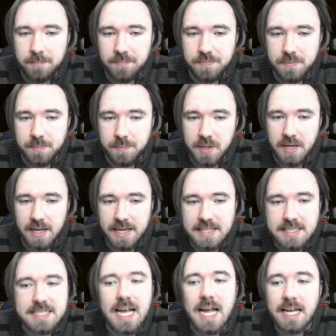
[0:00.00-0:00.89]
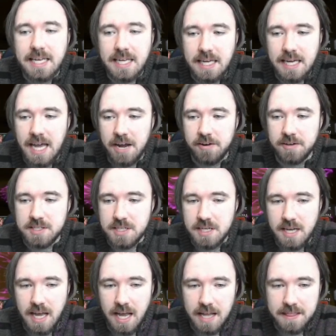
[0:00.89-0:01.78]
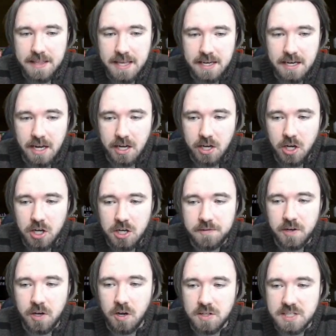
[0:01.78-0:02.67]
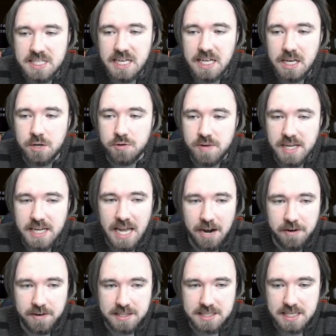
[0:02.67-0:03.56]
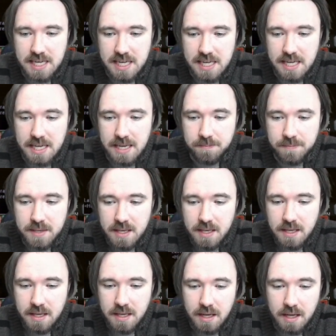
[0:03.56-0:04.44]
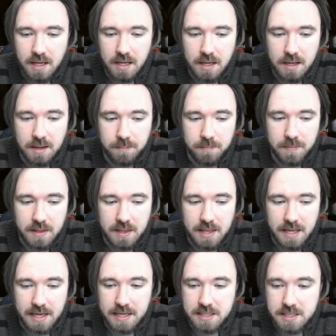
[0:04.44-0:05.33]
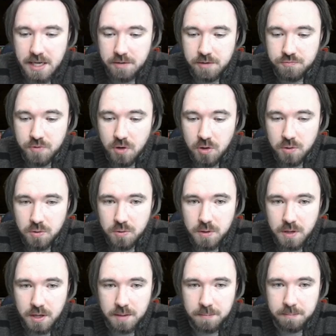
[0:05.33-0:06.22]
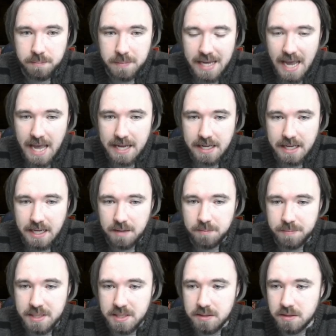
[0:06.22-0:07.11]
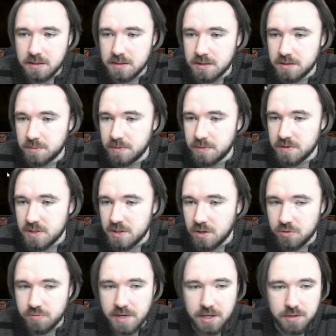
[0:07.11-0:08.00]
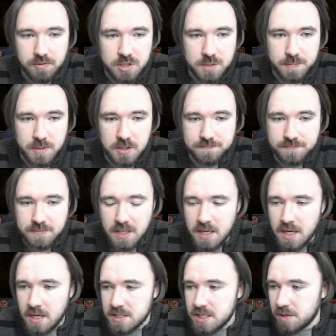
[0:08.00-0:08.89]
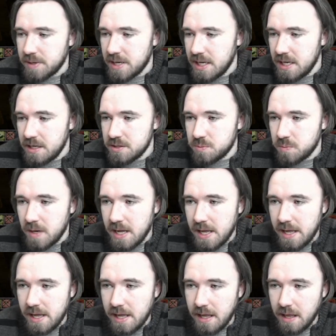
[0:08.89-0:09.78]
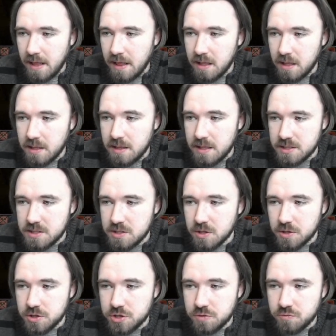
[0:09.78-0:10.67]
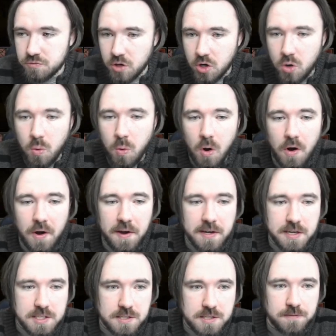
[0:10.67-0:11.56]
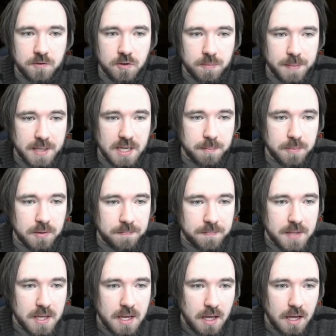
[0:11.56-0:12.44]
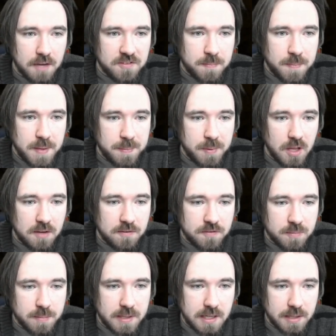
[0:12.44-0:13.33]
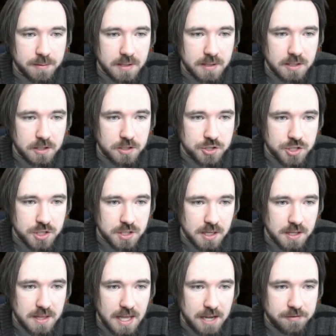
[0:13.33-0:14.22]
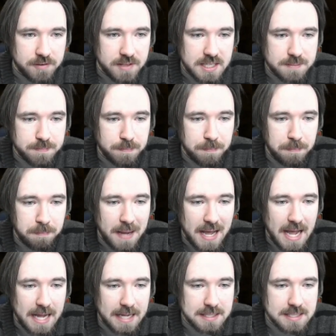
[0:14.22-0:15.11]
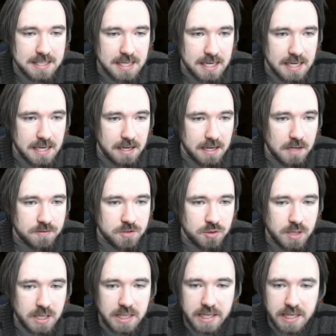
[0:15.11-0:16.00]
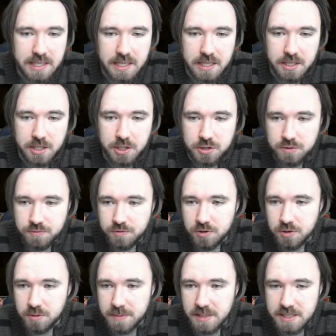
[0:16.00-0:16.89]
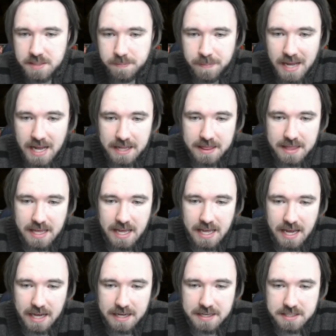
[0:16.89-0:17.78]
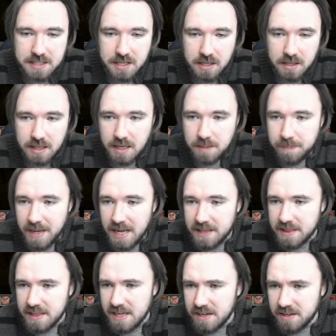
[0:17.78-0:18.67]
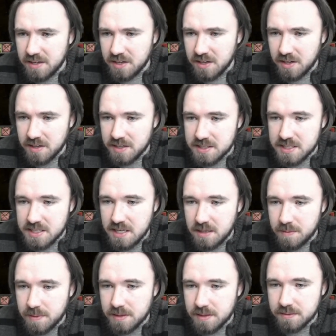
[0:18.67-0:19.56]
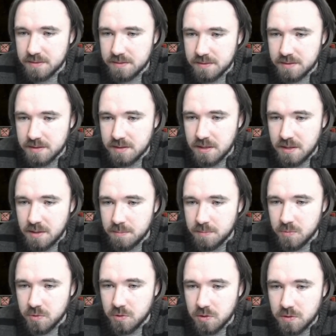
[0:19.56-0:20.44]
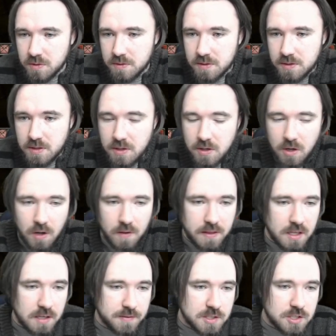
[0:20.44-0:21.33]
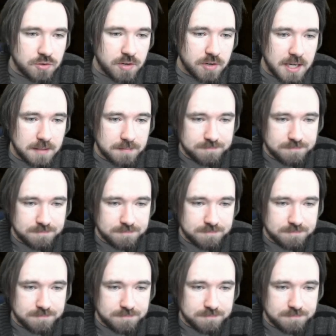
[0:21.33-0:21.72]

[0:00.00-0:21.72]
but a tanky character, and then a kind of an artillery character here. That is a rogue mechanic build using a great crossbow. So here's where this dungeon requires 4 people. For people unfamiliar with the dungeon, there are these pads here. After you clear the initial room, there's a pad there, and there's kind of like a pad there. You can kind of see it a bit more on the other screen.